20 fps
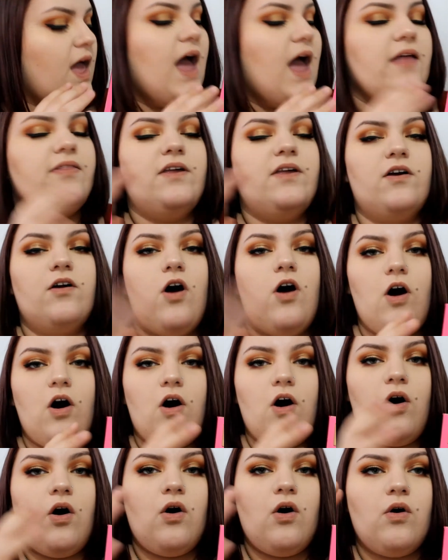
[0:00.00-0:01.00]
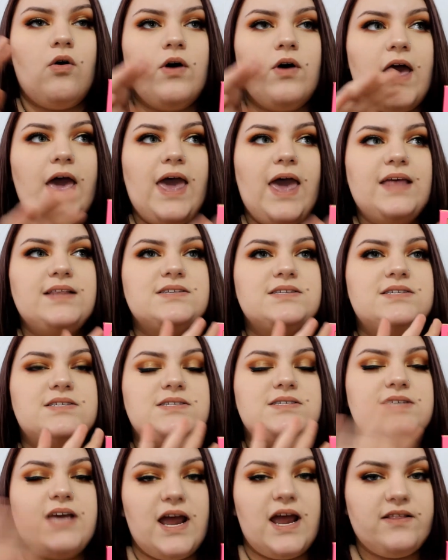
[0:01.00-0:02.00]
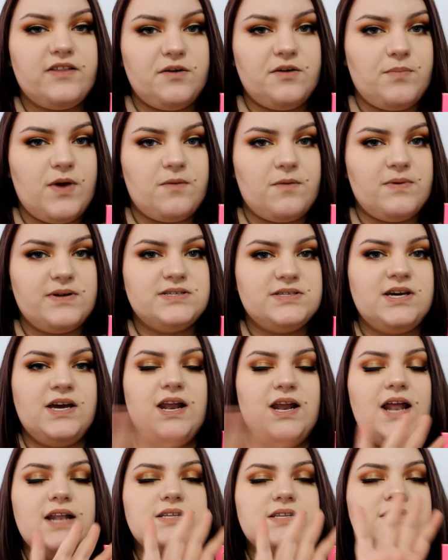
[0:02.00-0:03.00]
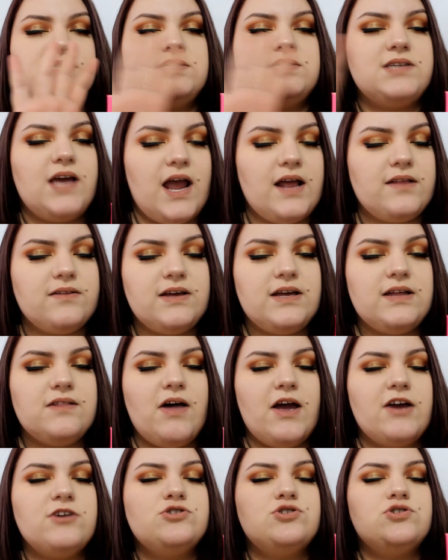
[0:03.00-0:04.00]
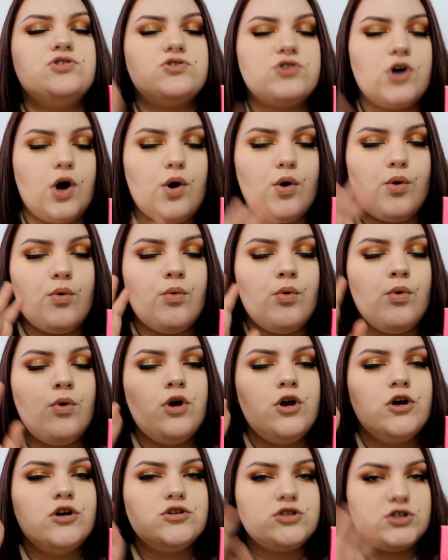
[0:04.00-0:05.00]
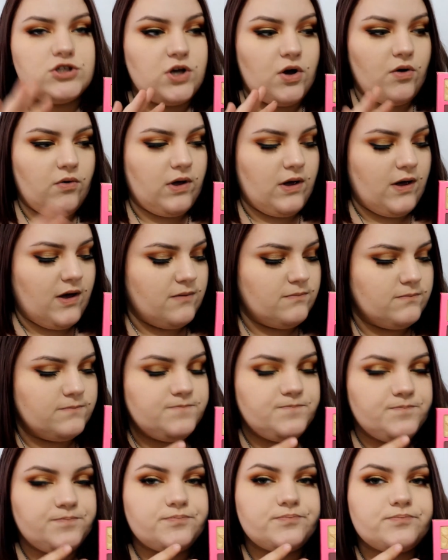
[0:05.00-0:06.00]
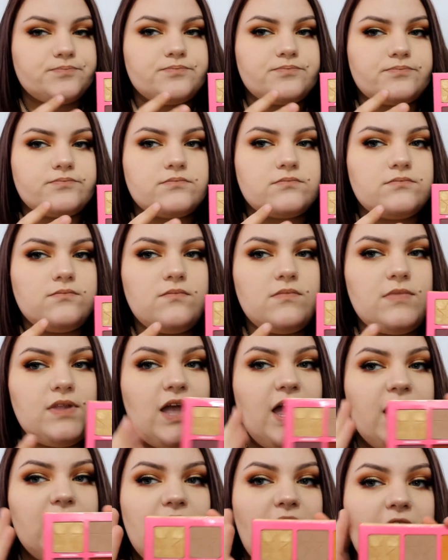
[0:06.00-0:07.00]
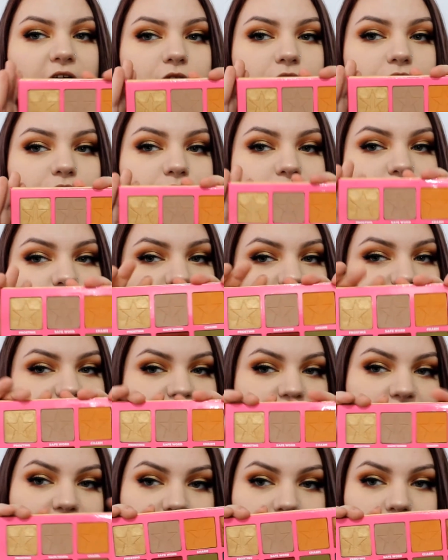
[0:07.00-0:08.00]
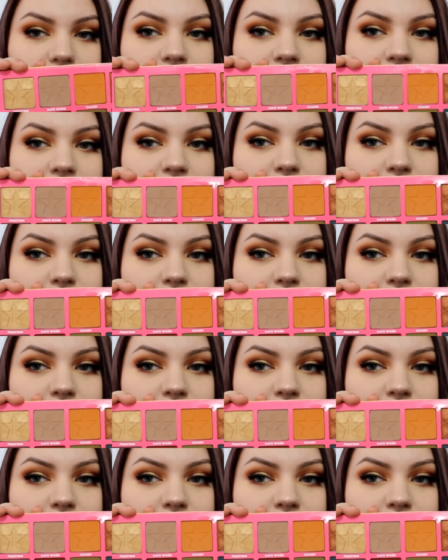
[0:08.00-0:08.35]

and they're all insanely pigmented, insanely like so good. And I don't know if you can tell,